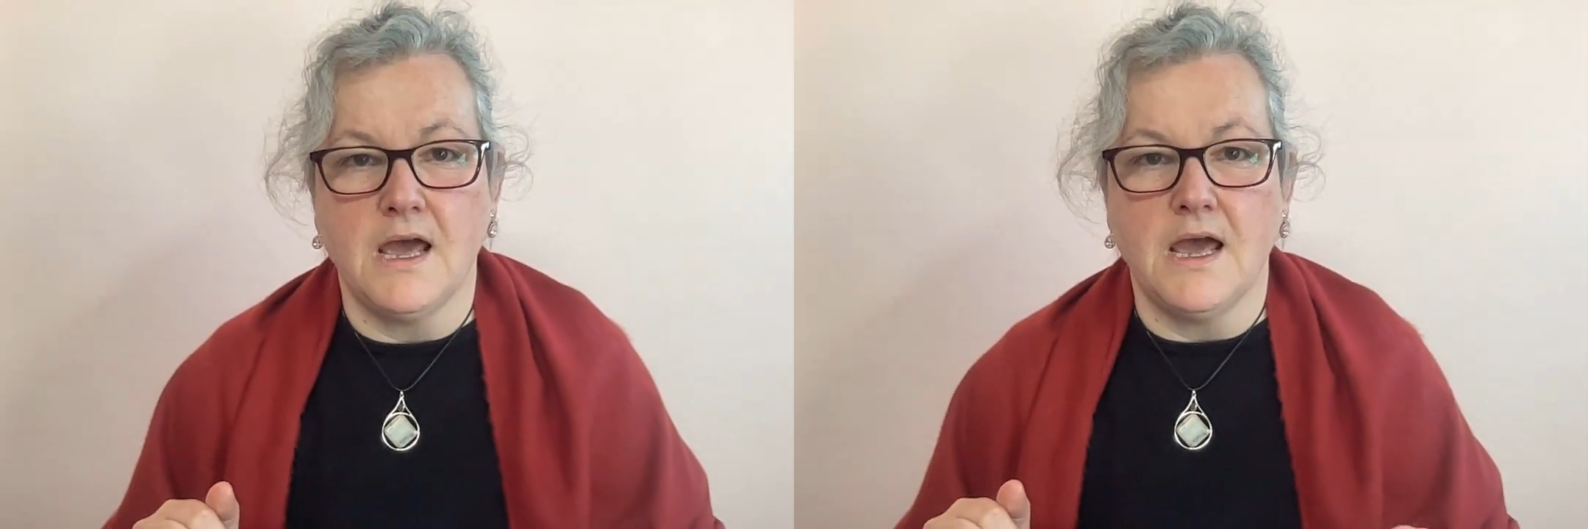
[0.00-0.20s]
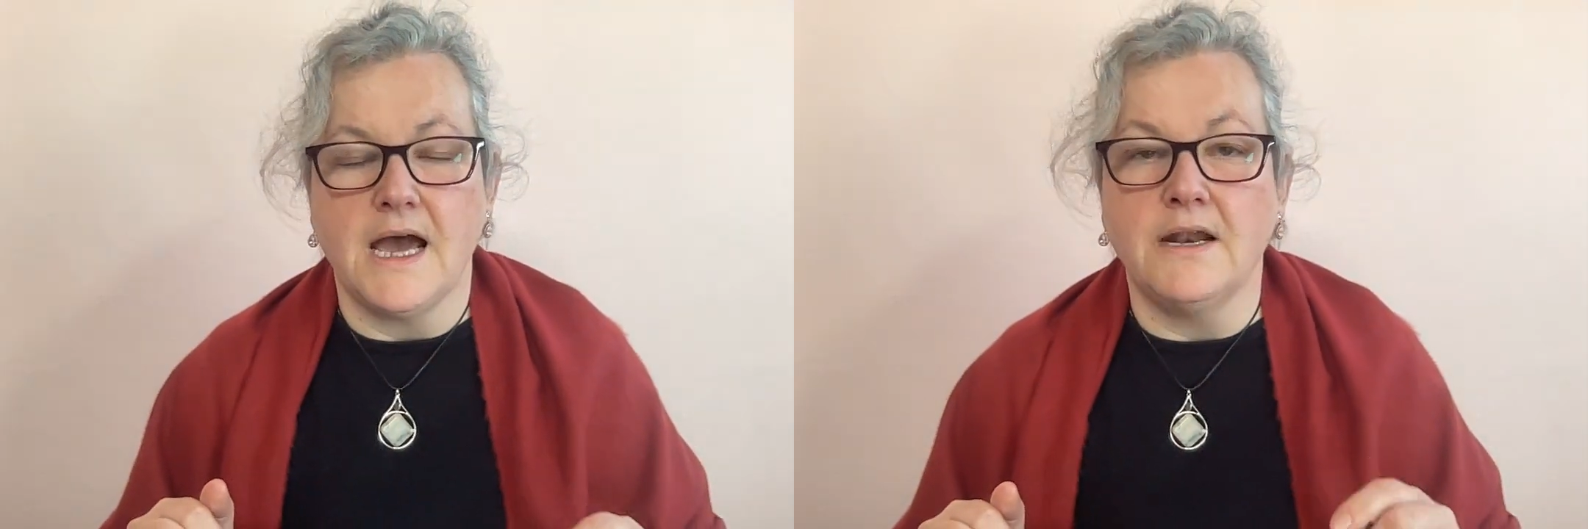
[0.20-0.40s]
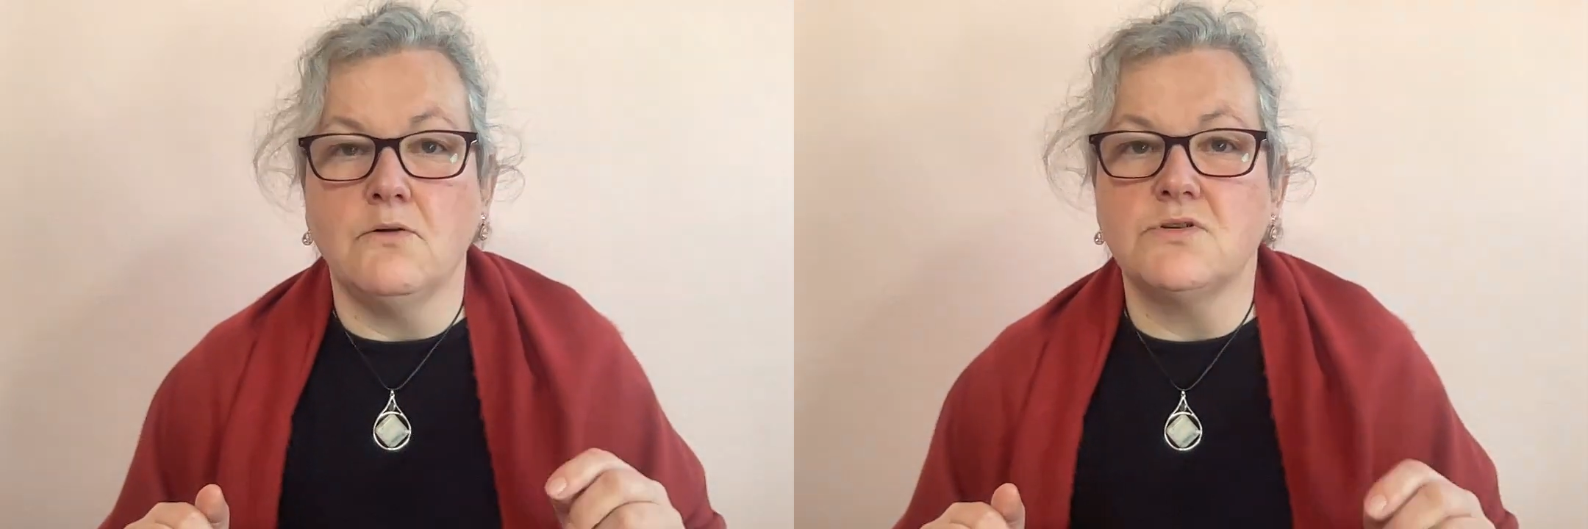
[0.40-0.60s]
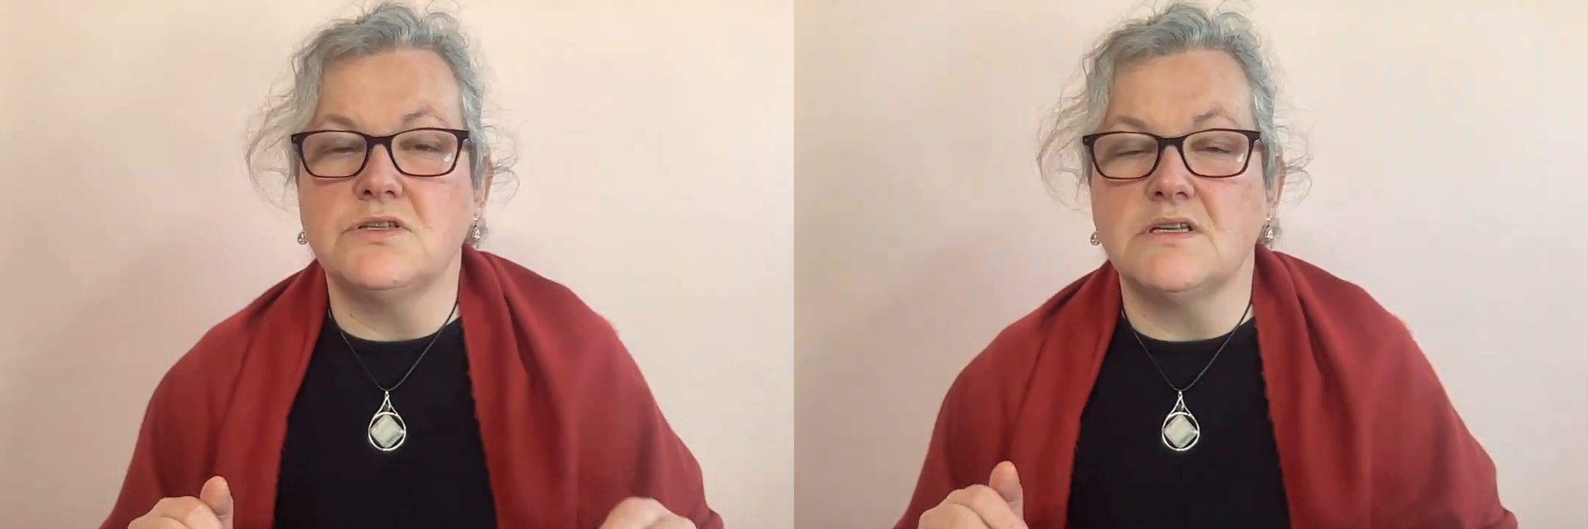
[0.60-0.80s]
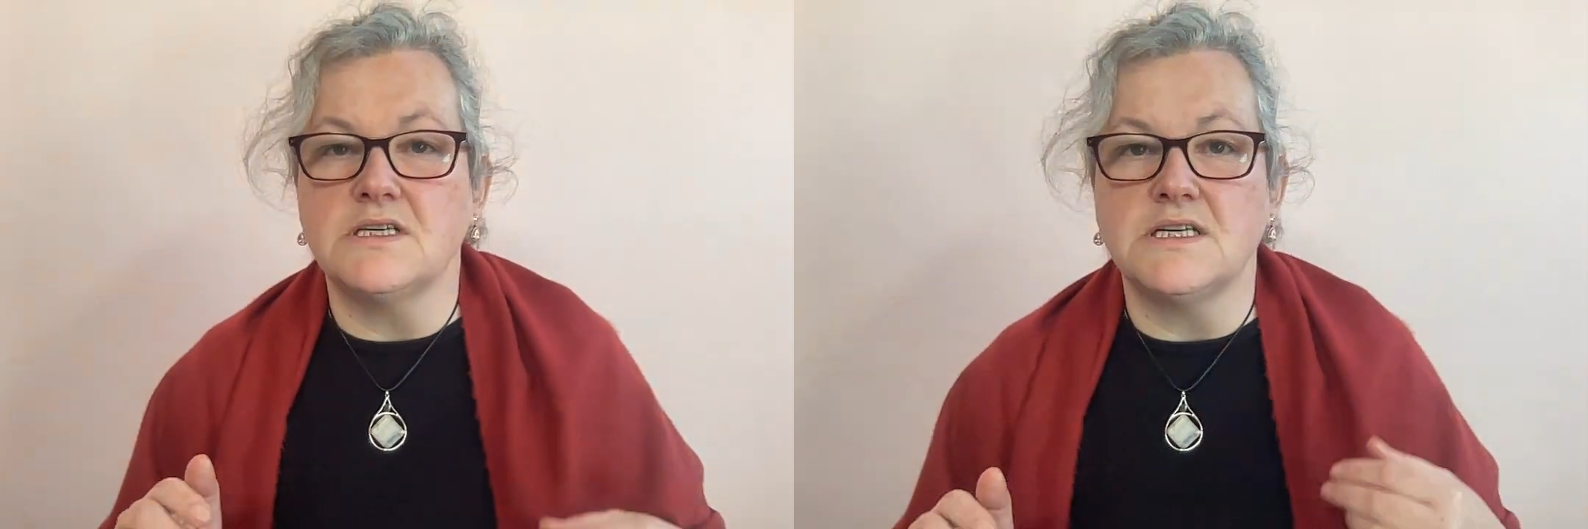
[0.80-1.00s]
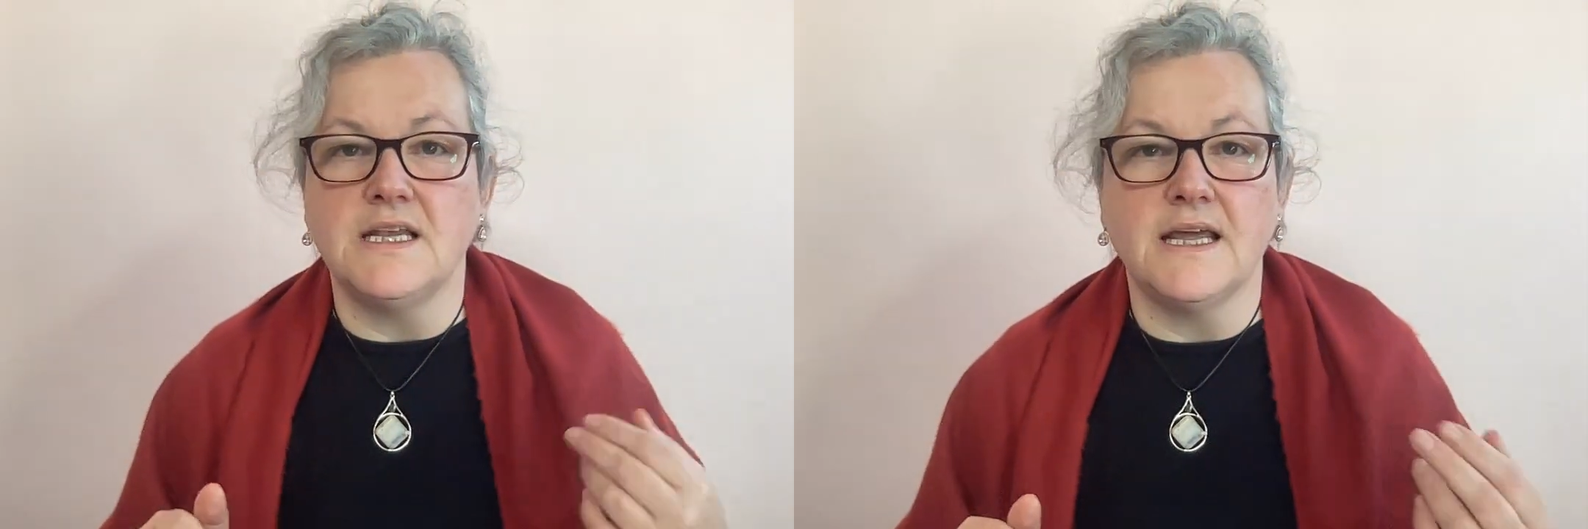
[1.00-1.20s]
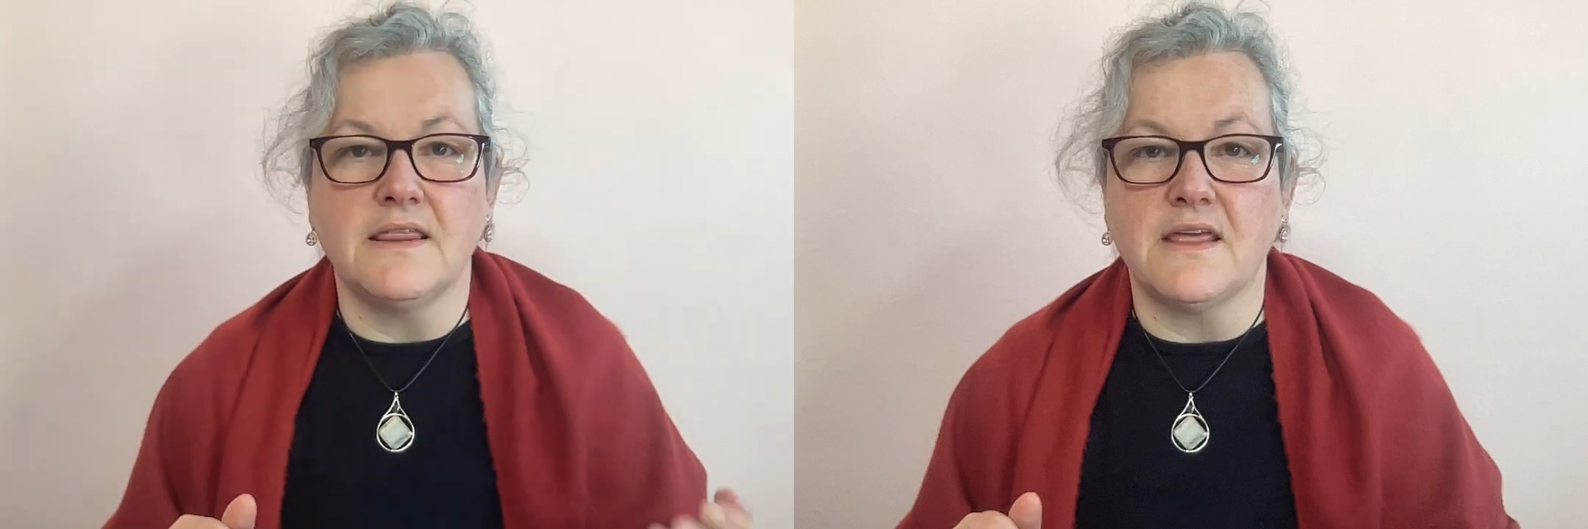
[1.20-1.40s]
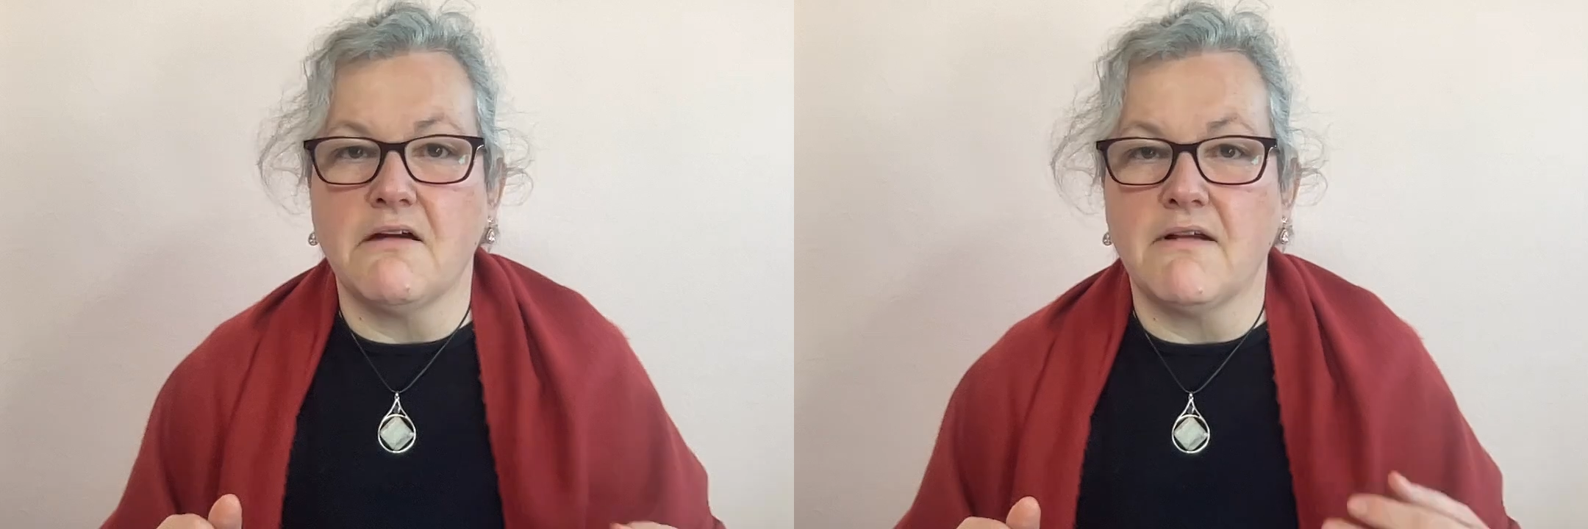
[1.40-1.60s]
And also there's a link
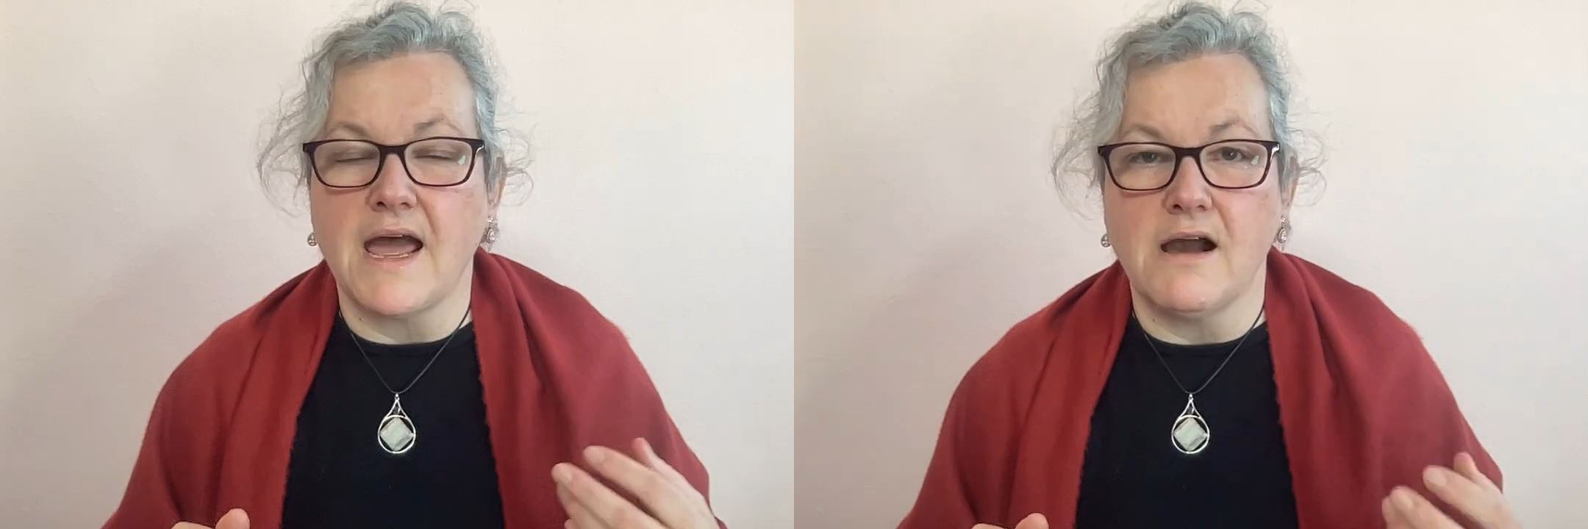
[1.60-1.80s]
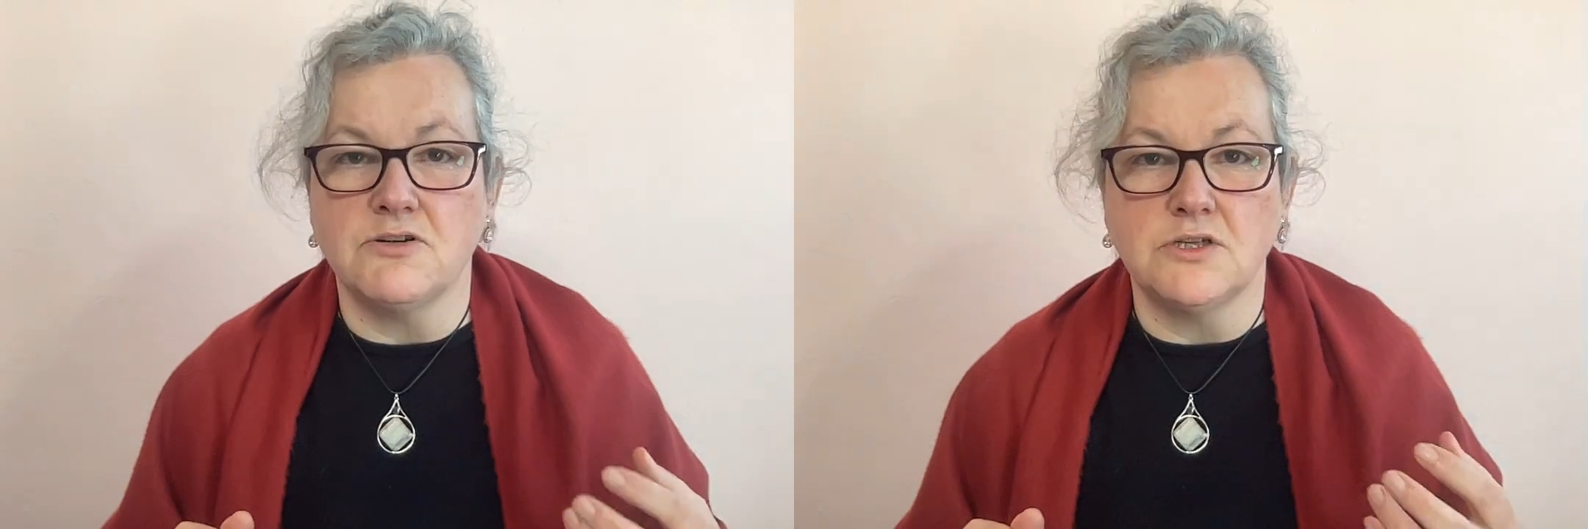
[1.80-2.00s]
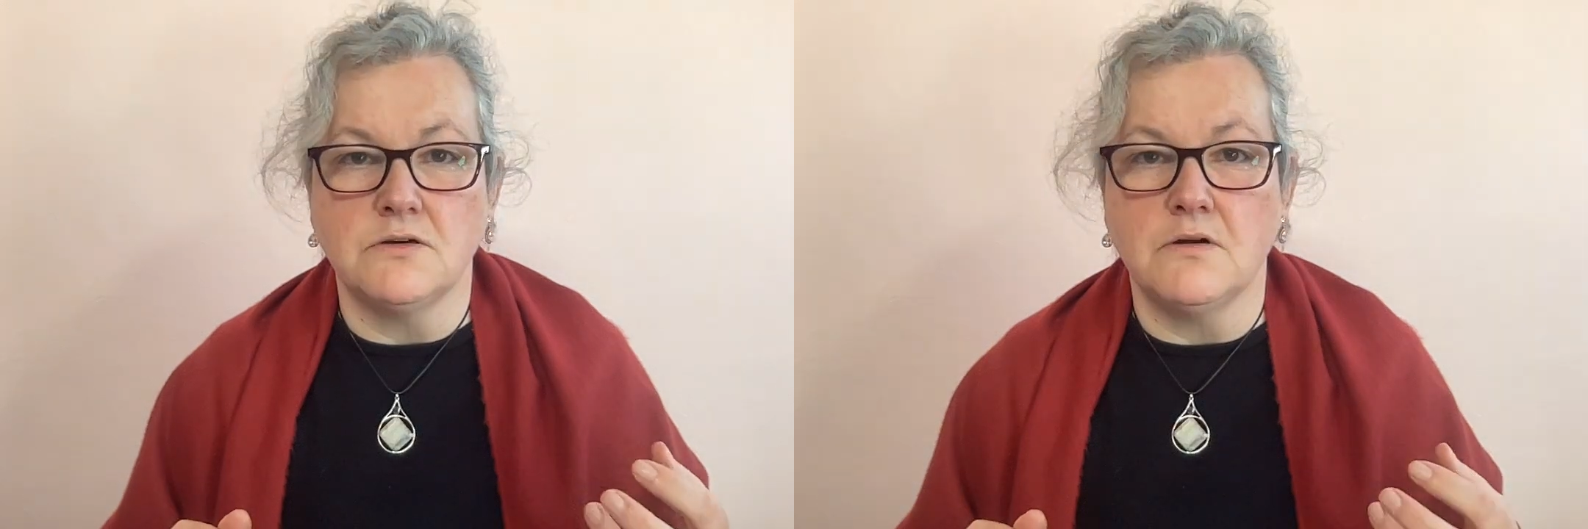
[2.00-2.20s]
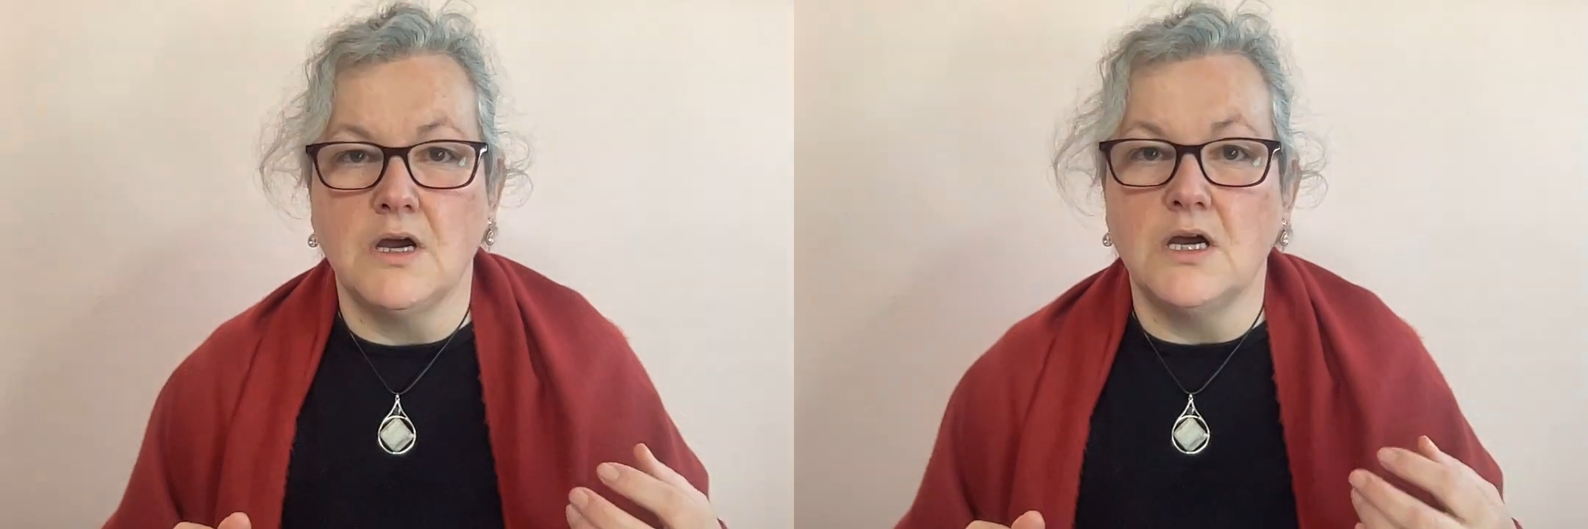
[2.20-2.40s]
there on how to